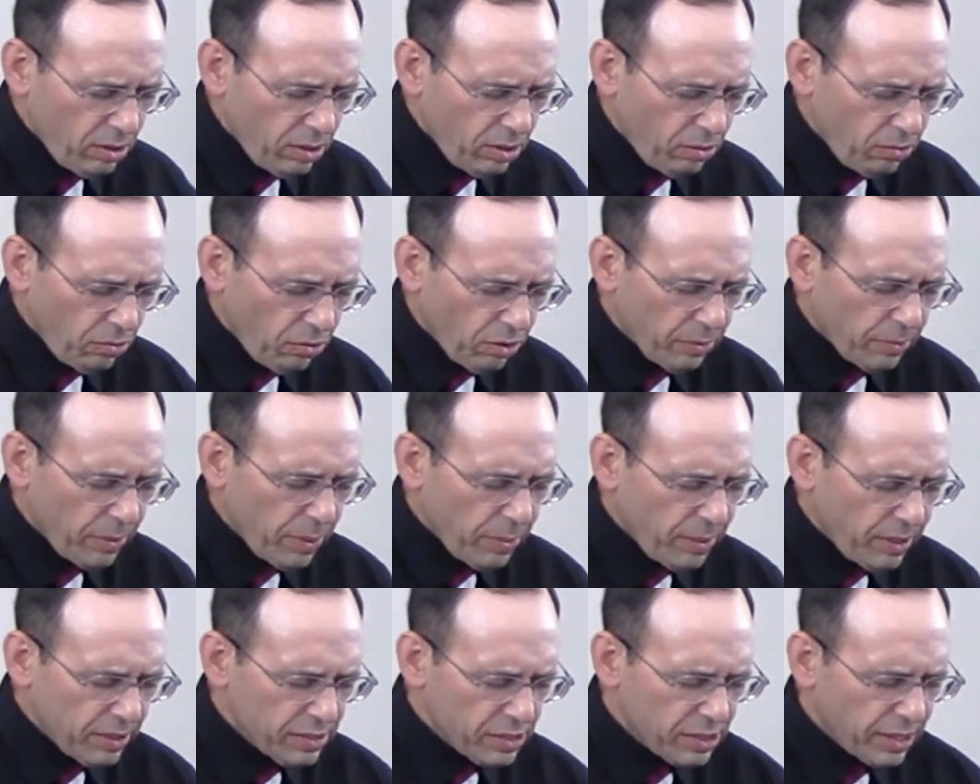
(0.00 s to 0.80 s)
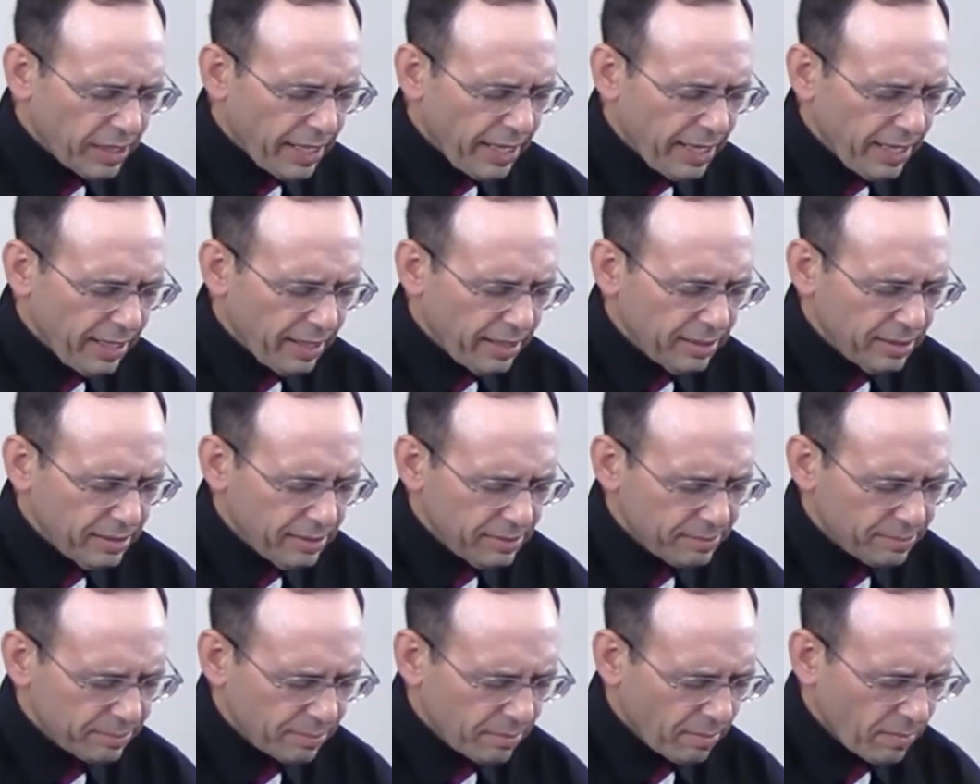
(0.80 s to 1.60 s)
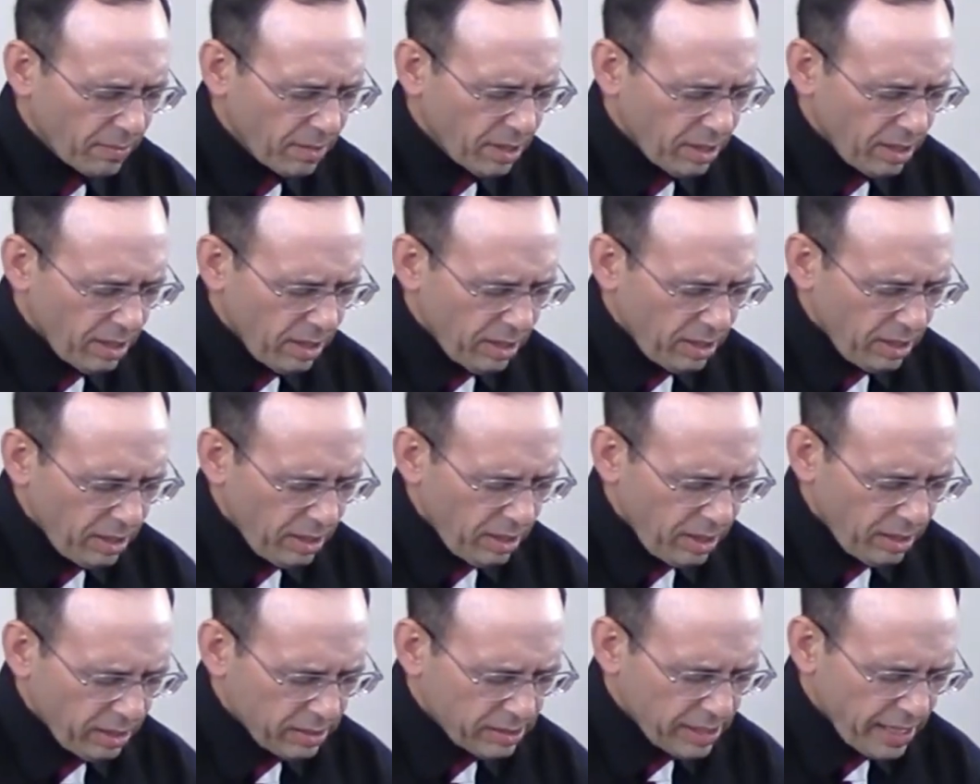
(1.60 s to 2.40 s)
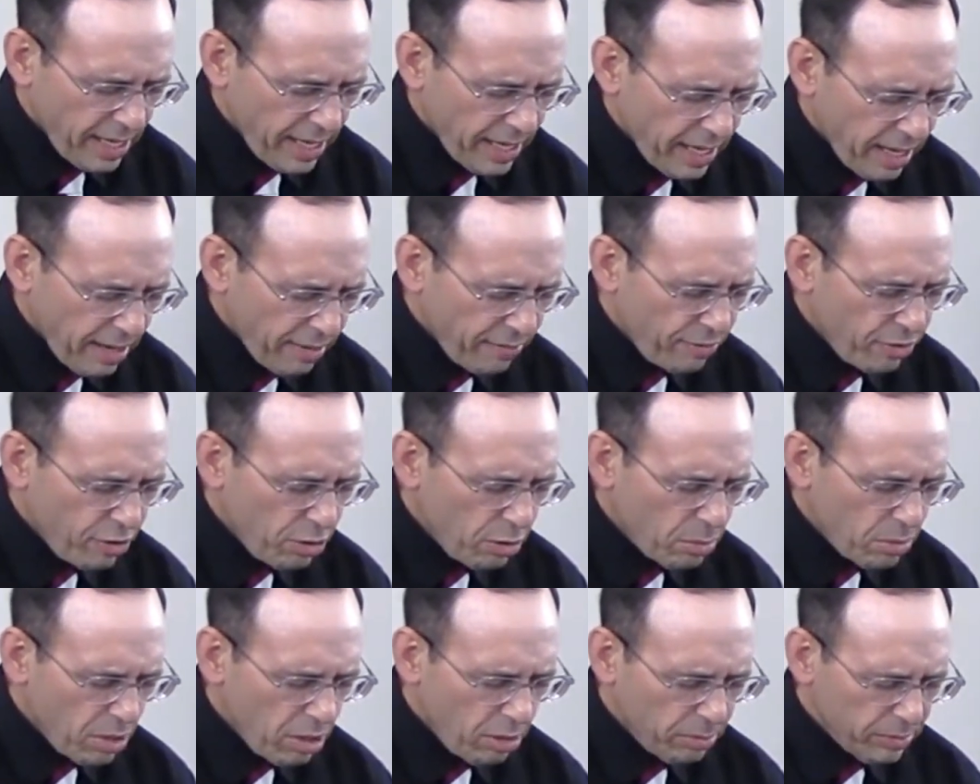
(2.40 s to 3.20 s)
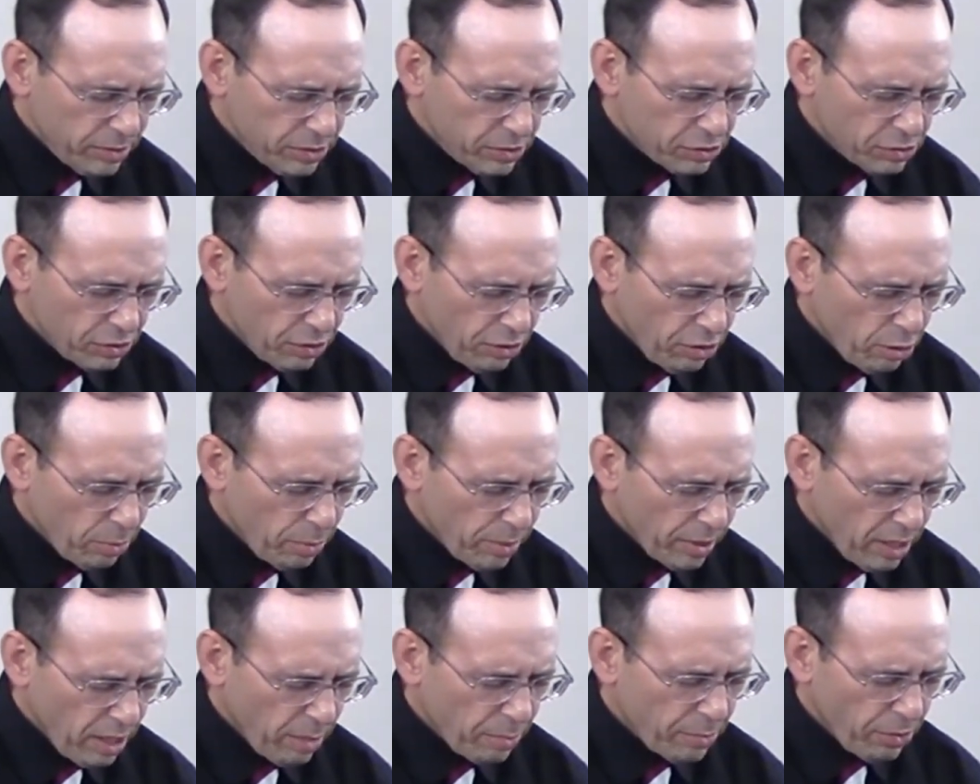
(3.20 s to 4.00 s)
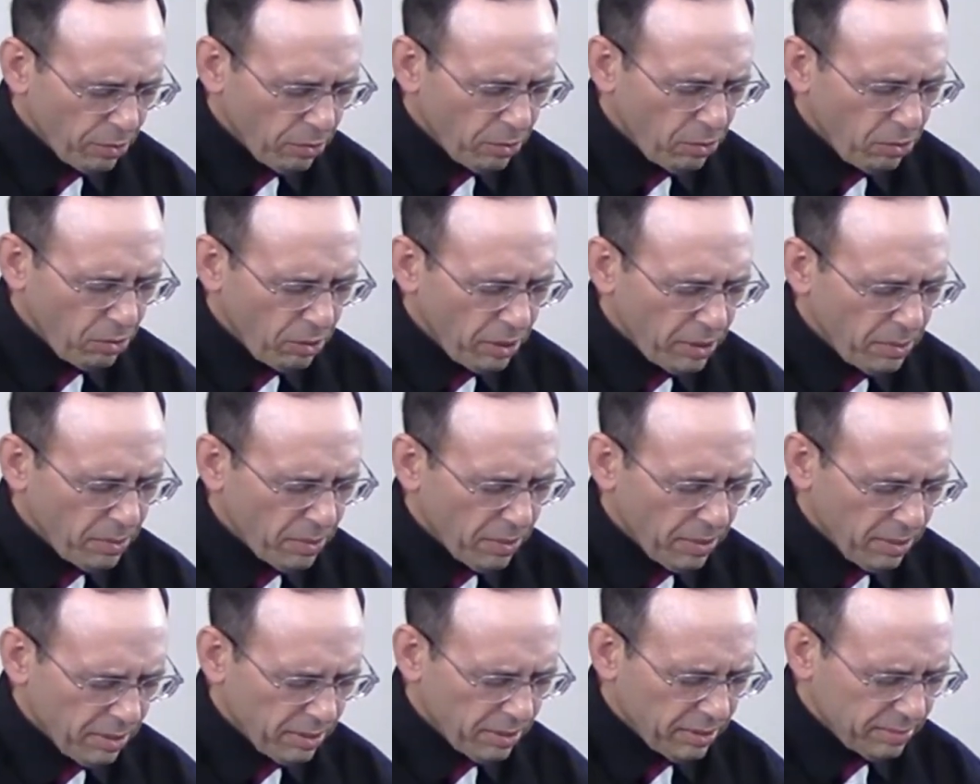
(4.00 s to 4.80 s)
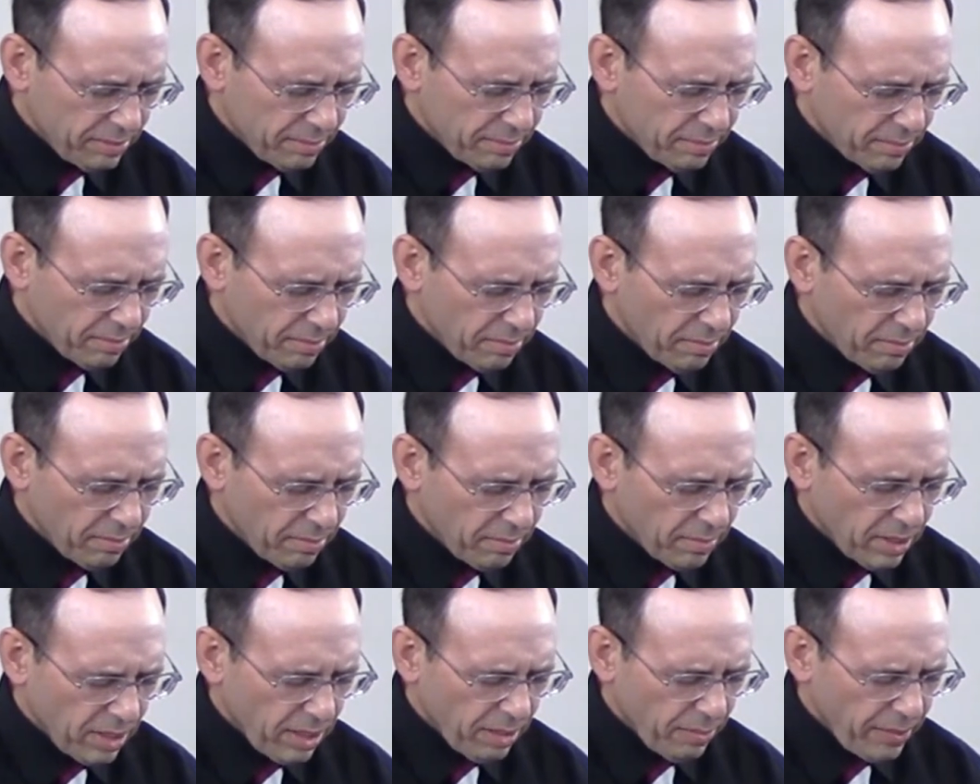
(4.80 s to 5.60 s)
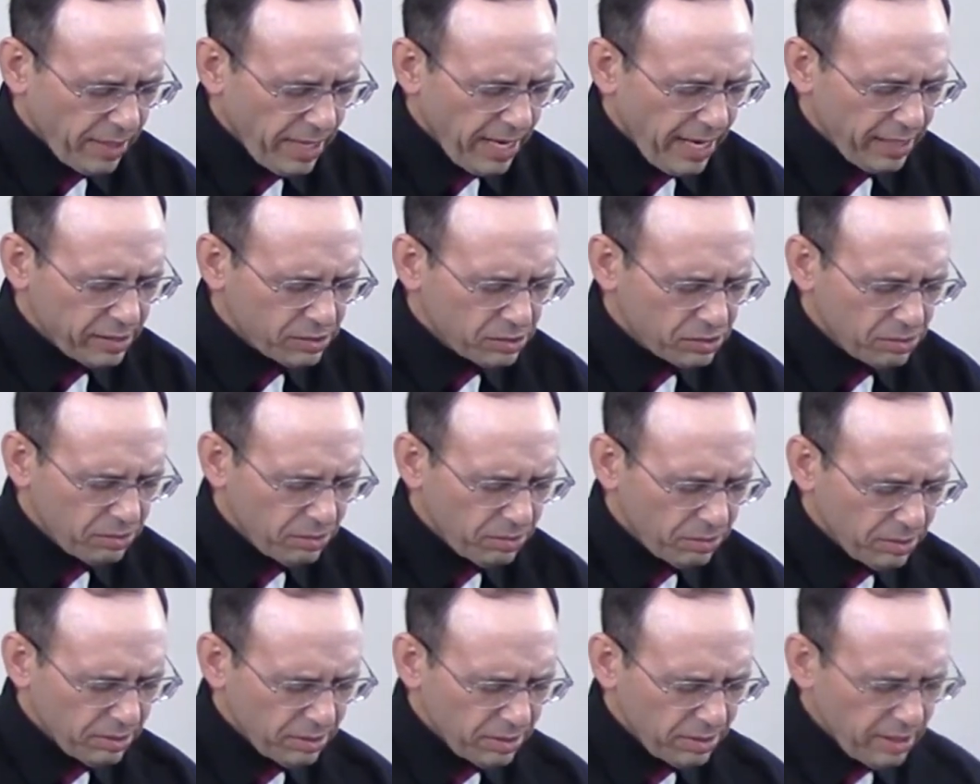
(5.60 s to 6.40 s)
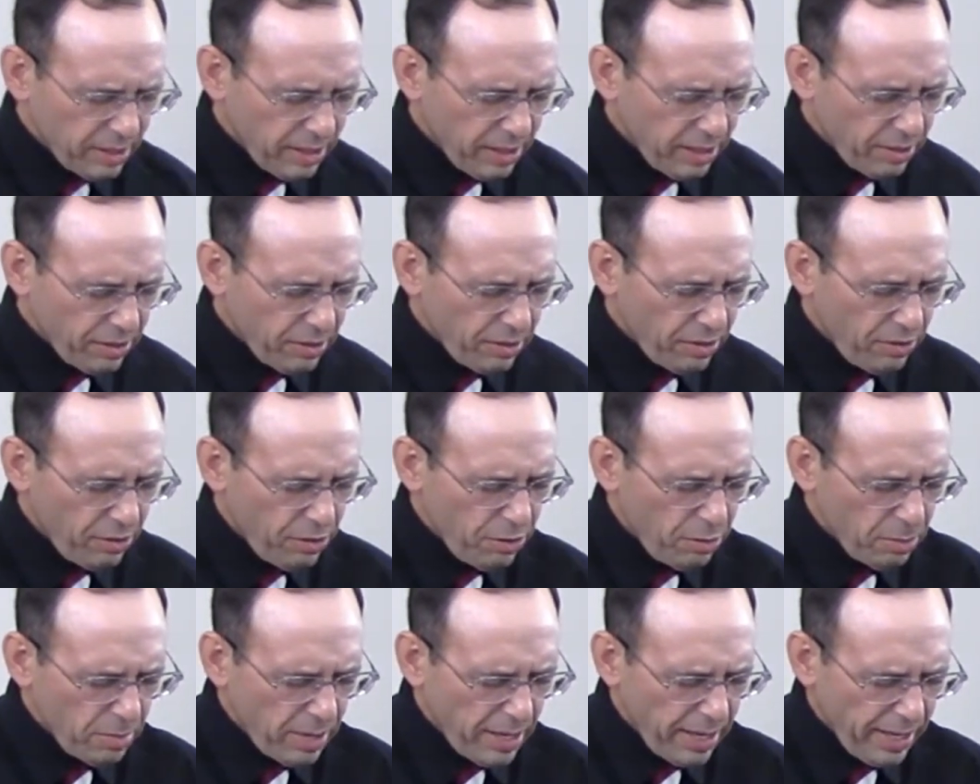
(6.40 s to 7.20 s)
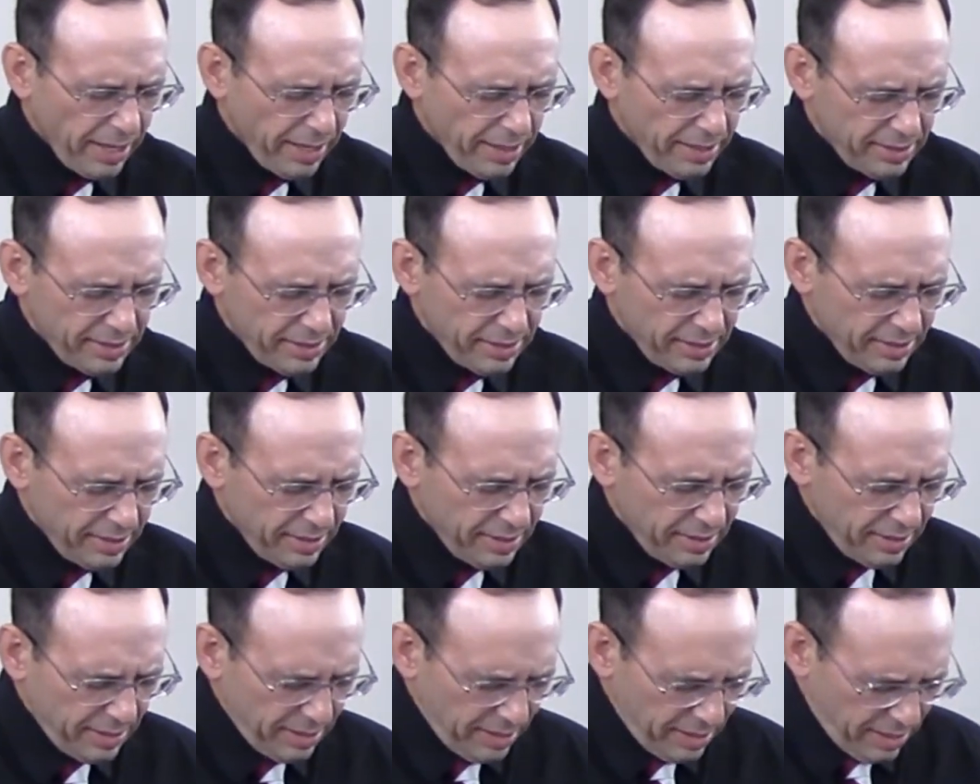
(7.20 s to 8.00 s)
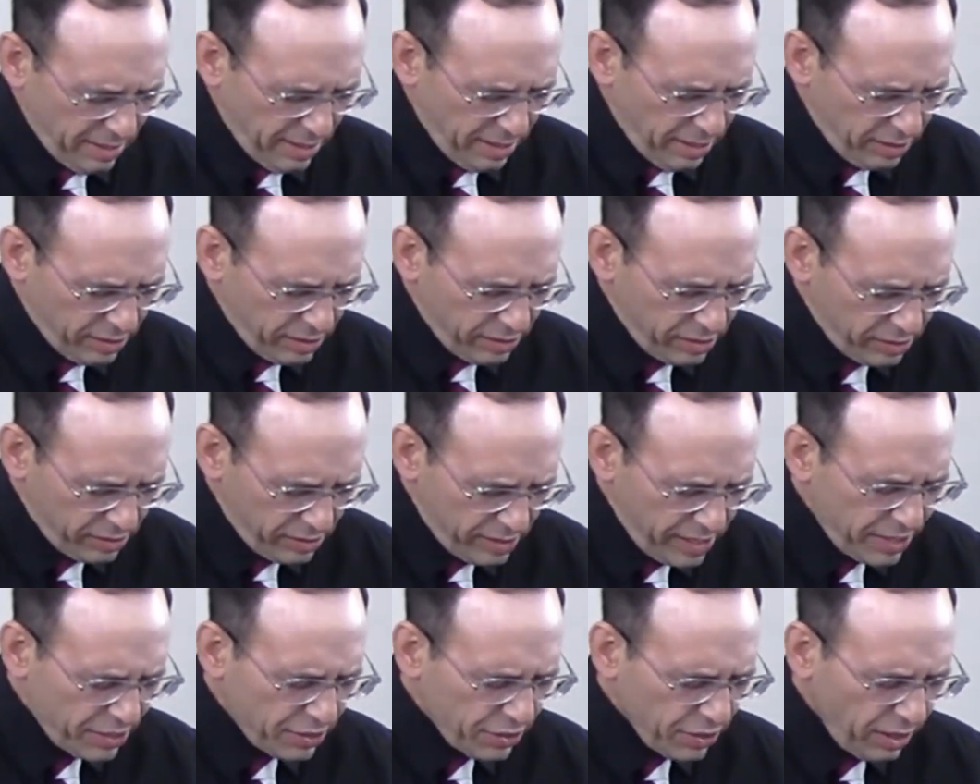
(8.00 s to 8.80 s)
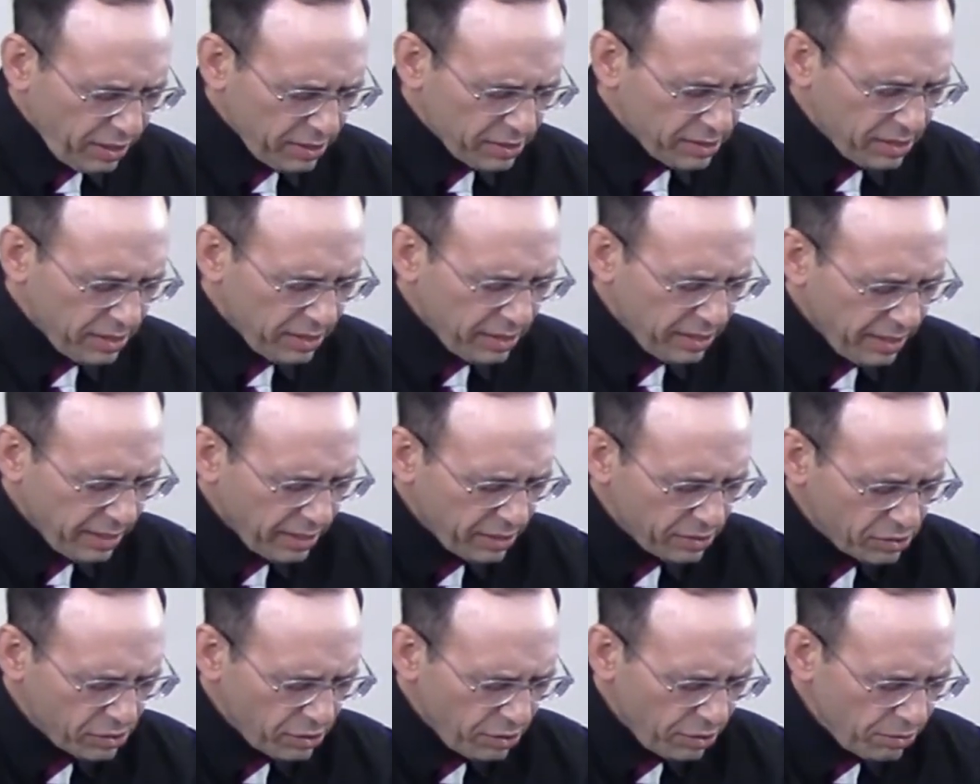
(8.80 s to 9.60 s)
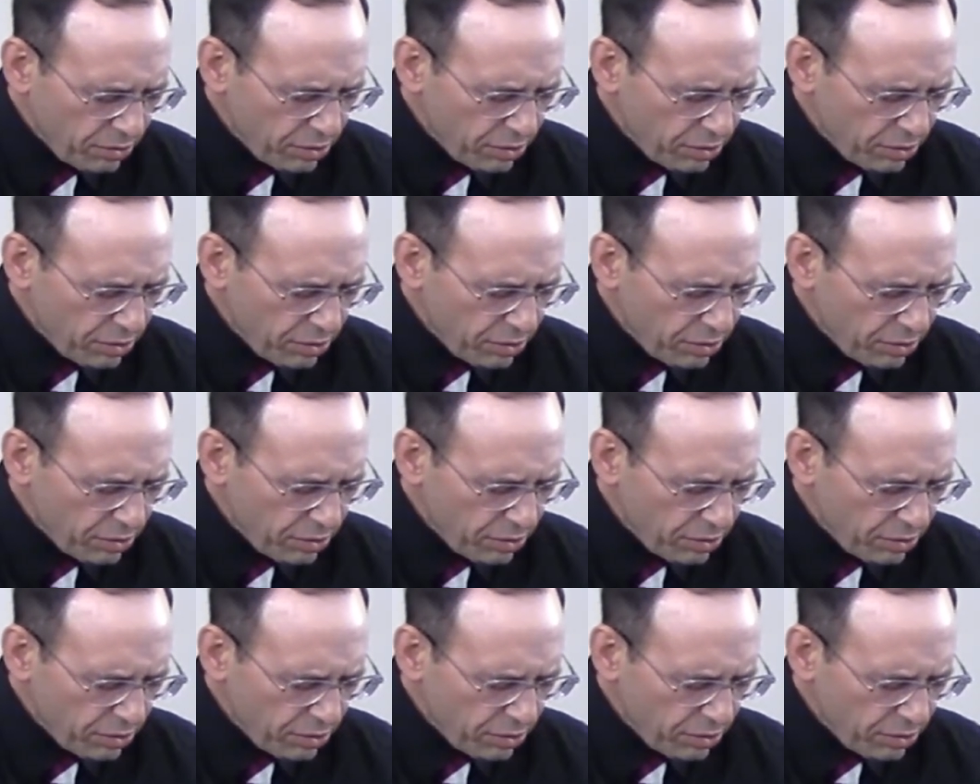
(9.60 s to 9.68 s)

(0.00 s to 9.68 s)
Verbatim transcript: Lord, we once again take a few moments to open up your holy word. And we ask, Lord, that you may teach us the things that you